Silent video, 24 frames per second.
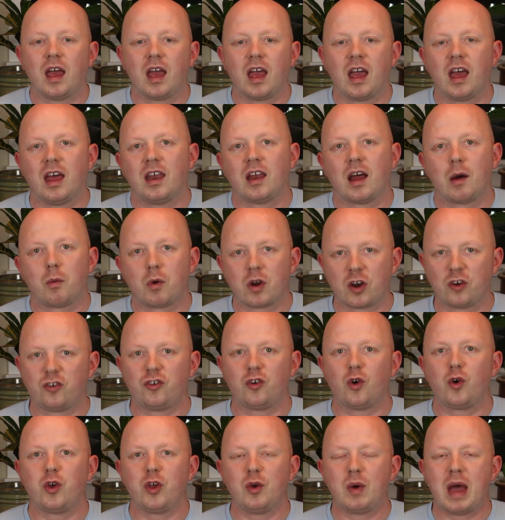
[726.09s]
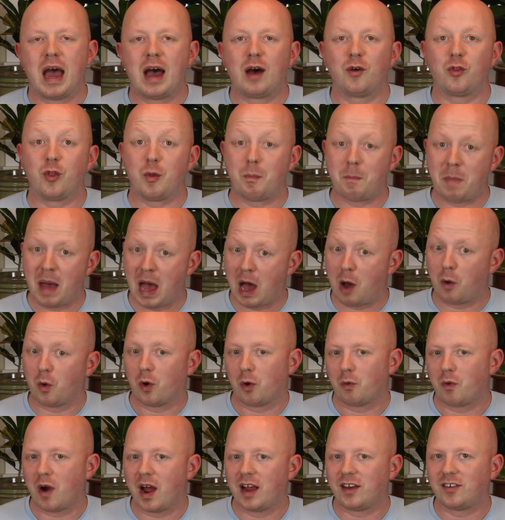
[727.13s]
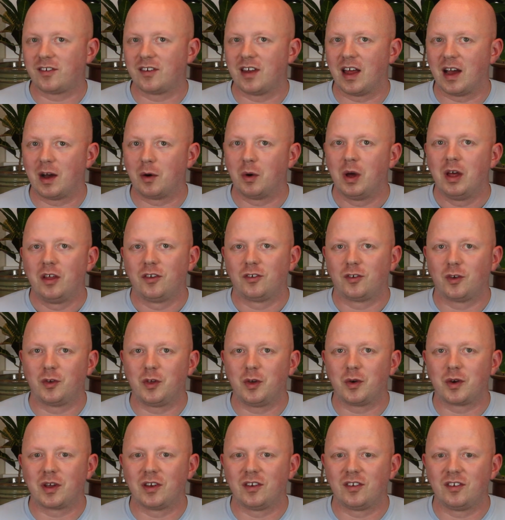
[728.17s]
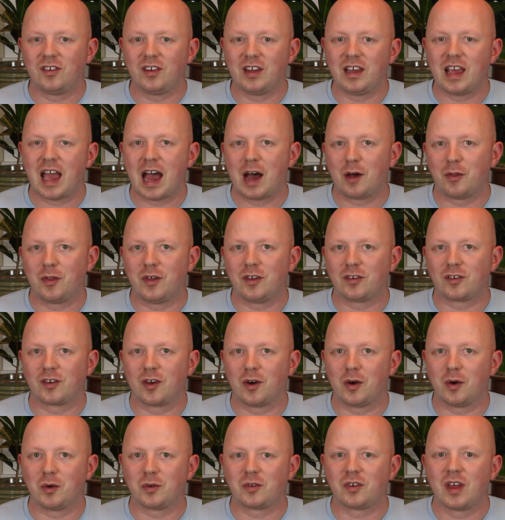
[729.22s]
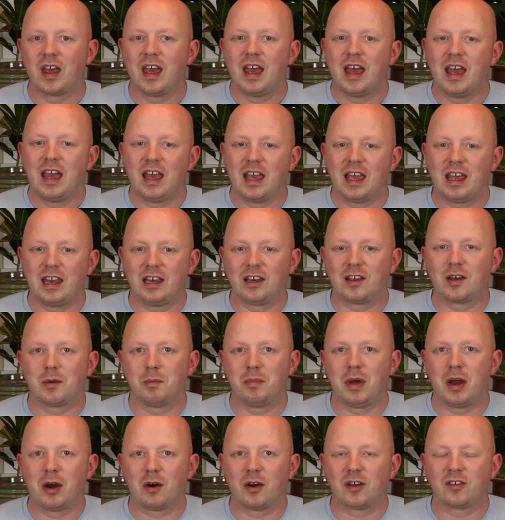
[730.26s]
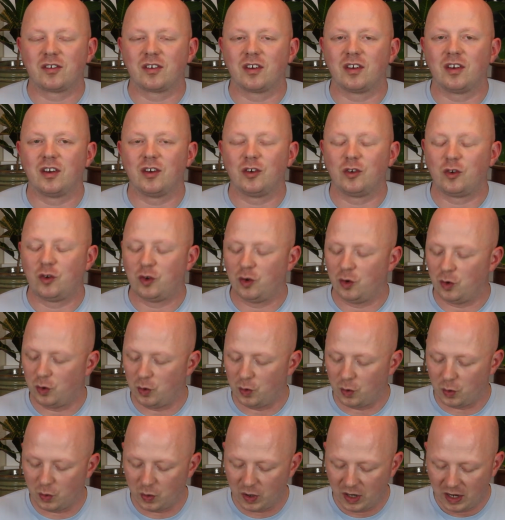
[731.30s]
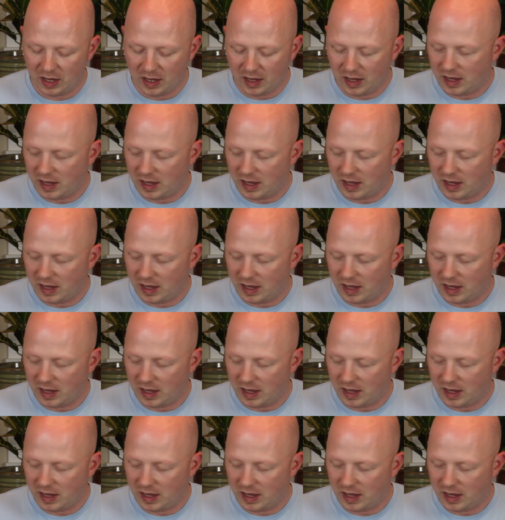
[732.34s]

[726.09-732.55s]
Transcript: And I want to show you how the Baoer writes now so you can see how this goes in comparison to,